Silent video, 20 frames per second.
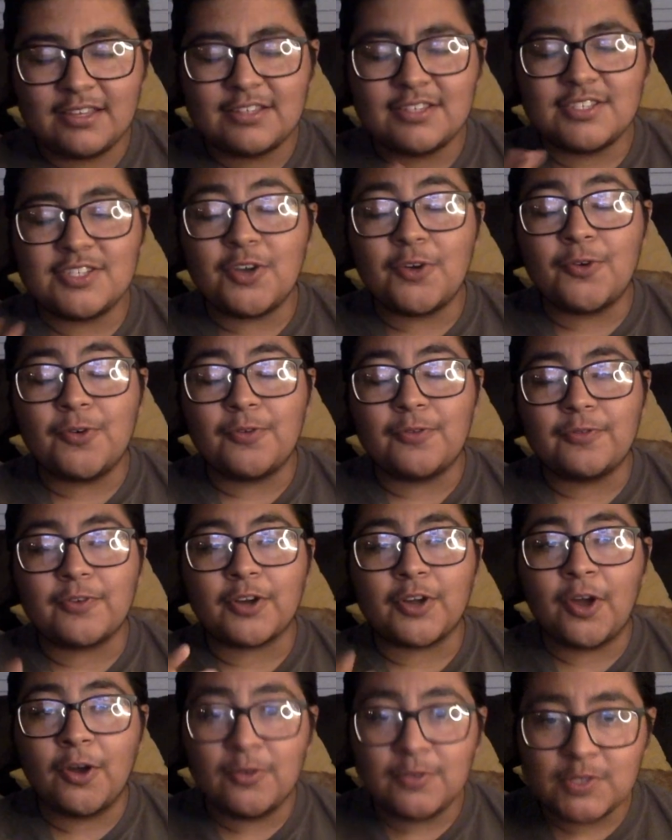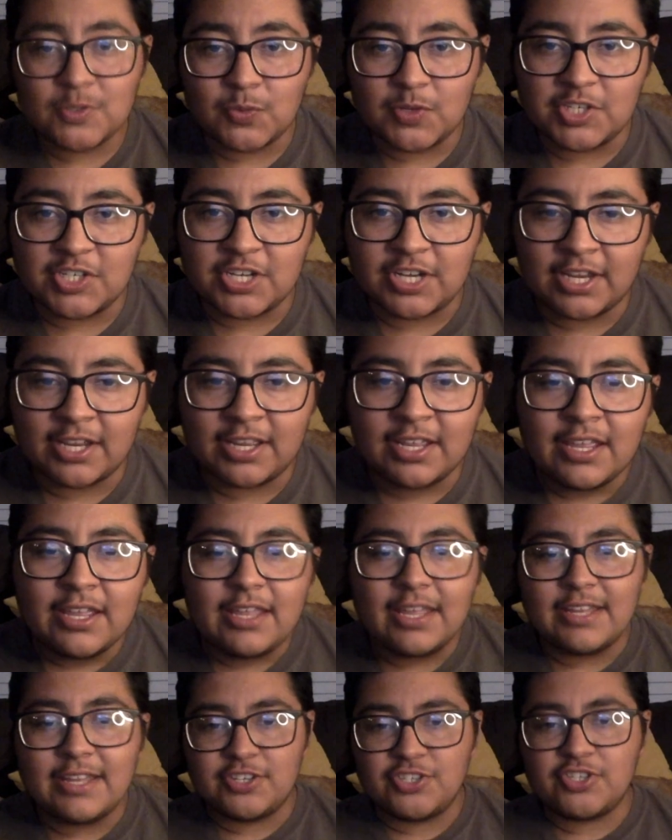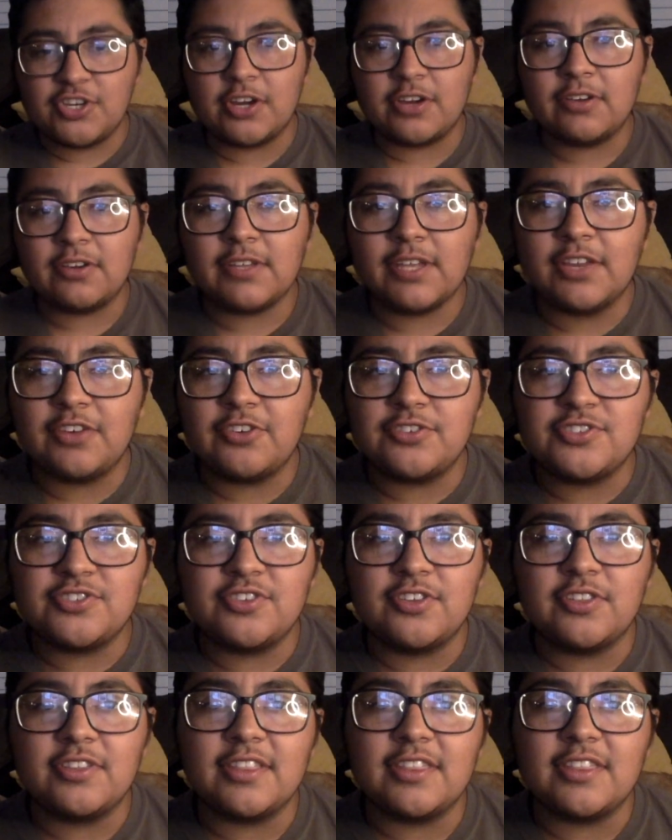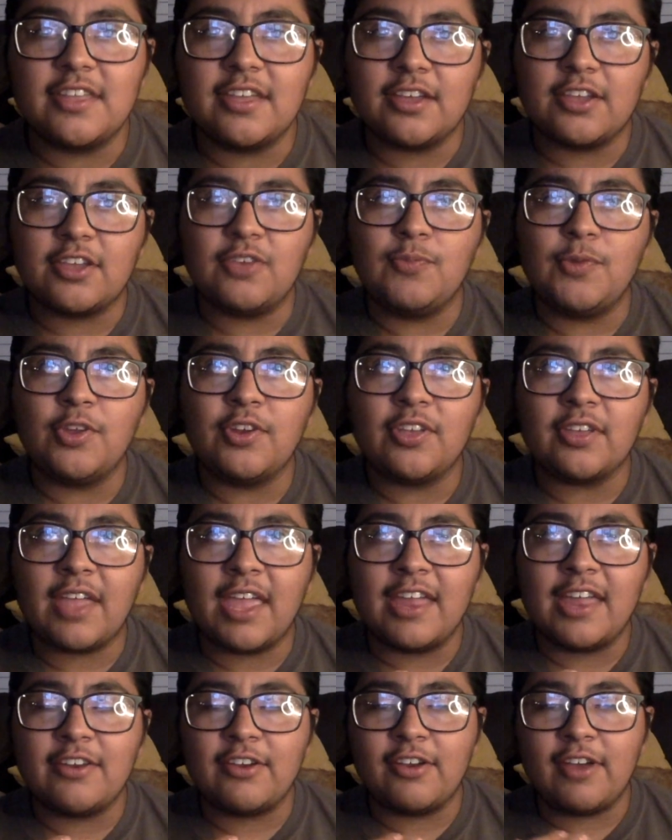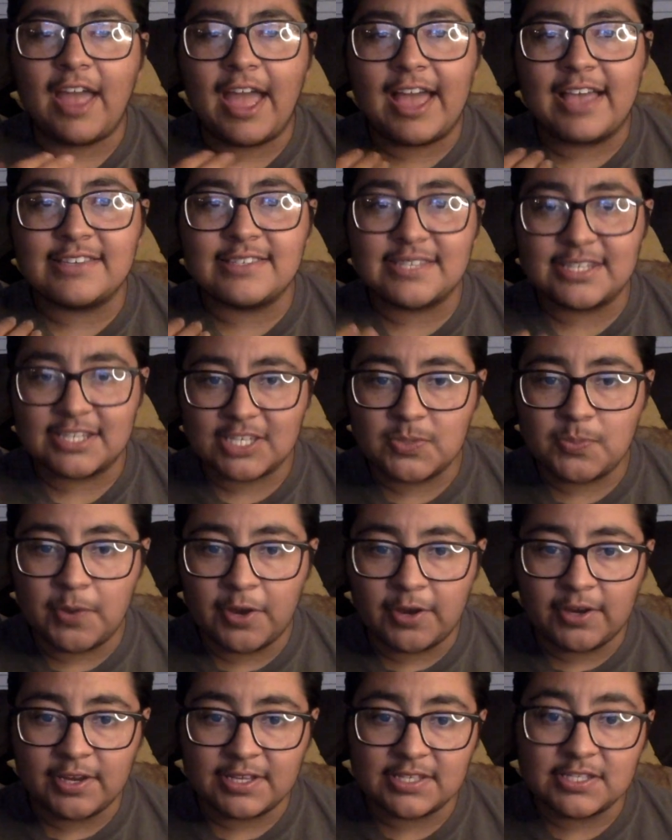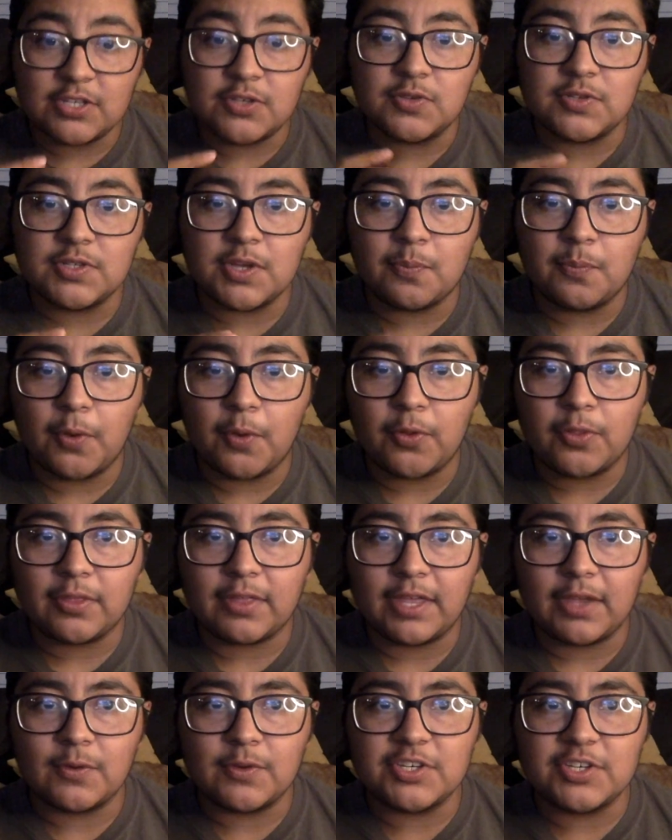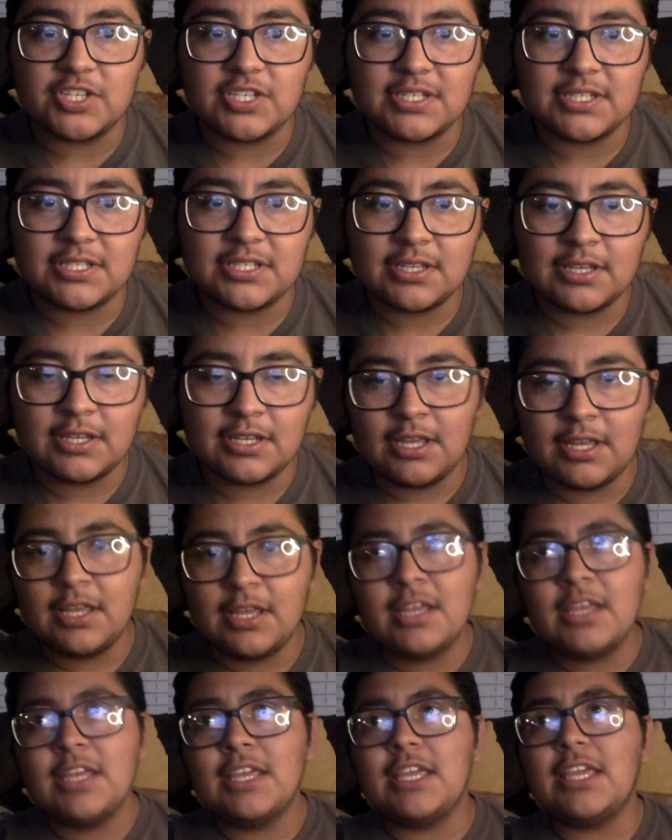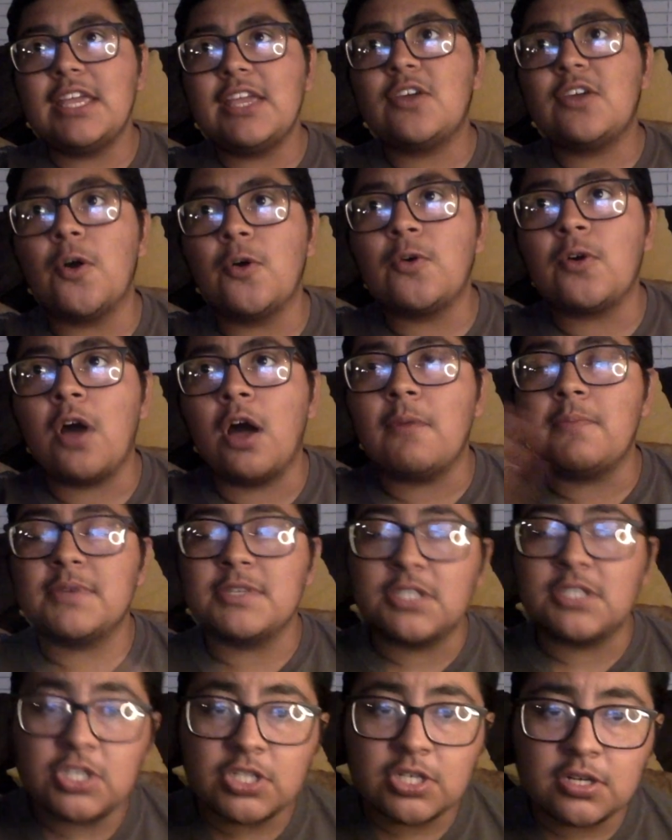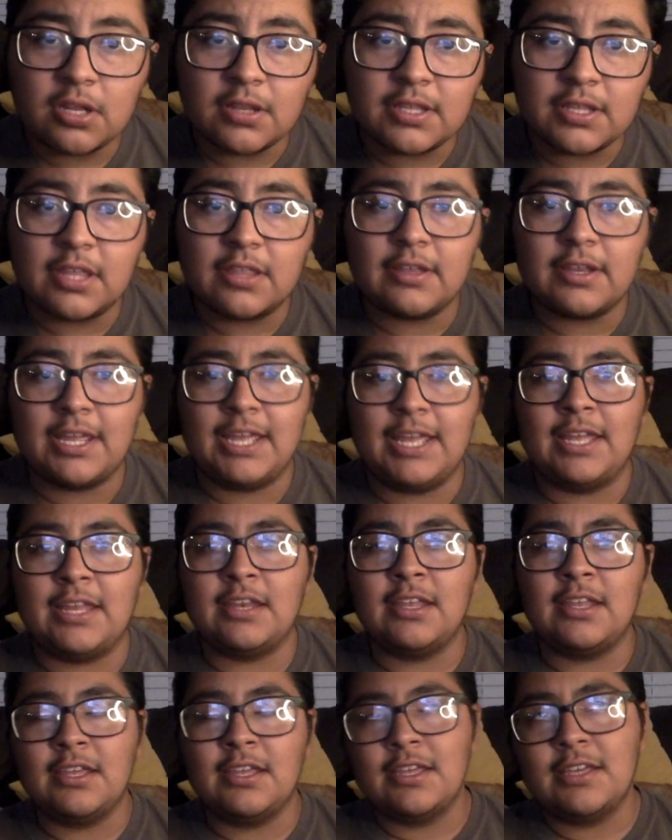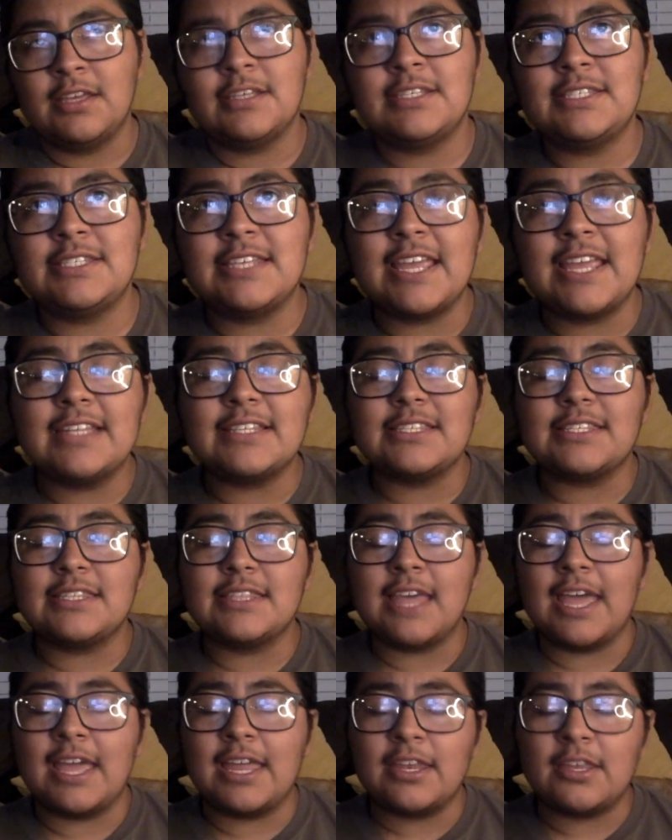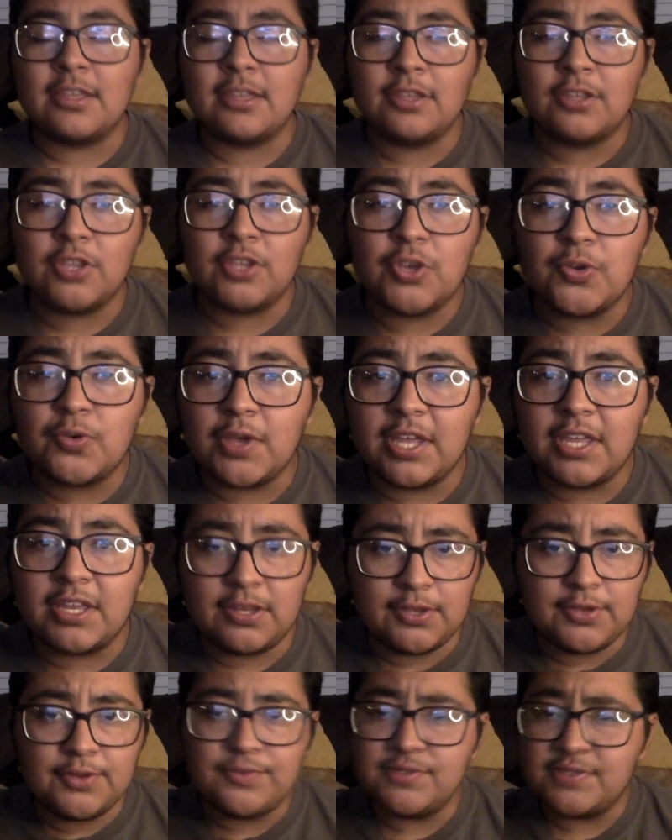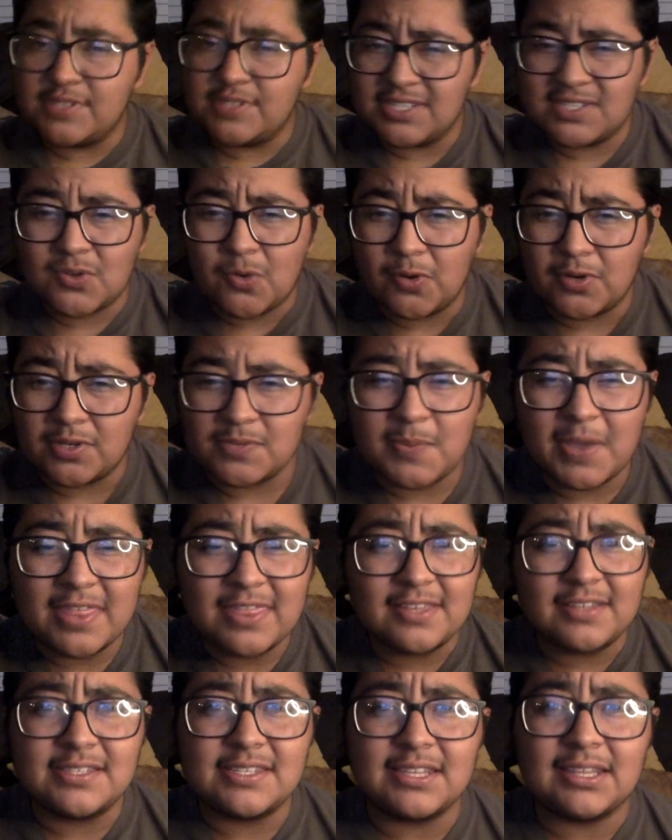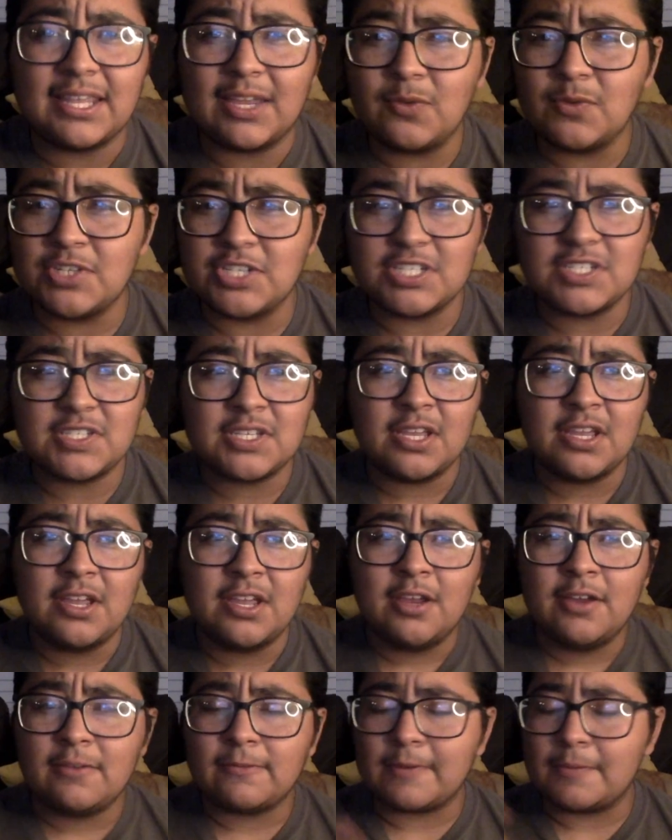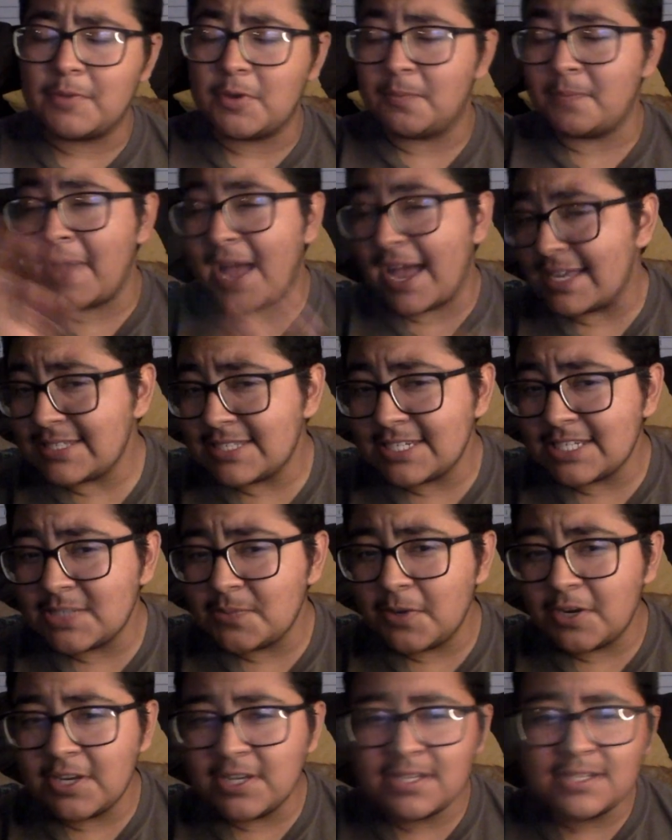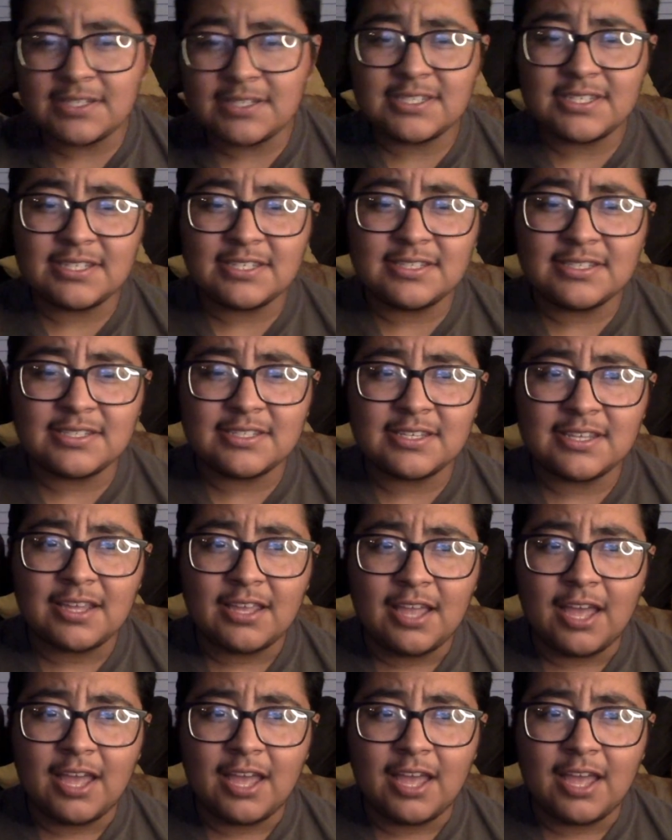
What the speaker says: So for code switching, it's generally understood that the communicator has experience using both languages. Ecocomposition, on the other hand, states that you can use discourse methods and languages from your past experiences,